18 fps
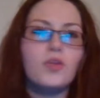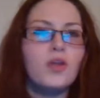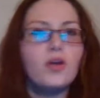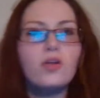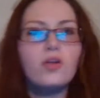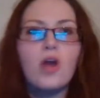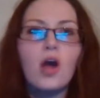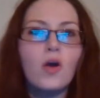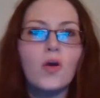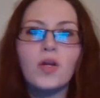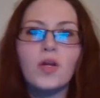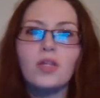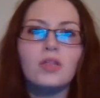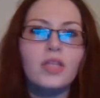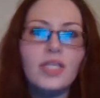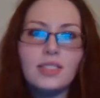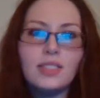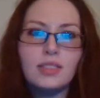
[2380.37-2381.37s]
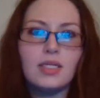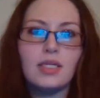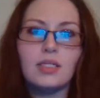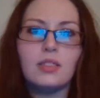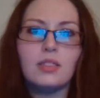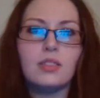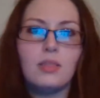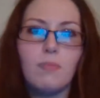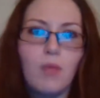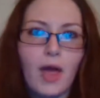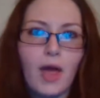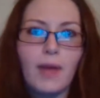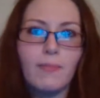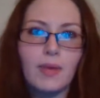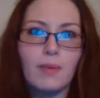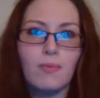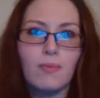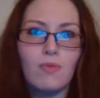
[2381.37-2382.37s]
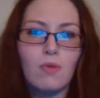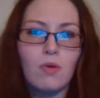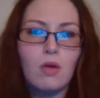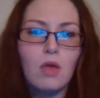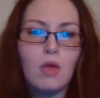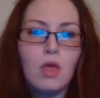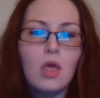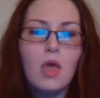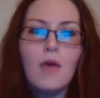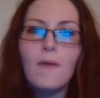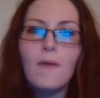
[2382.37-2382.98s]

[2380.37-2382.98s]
So they're not going to listen to Black people.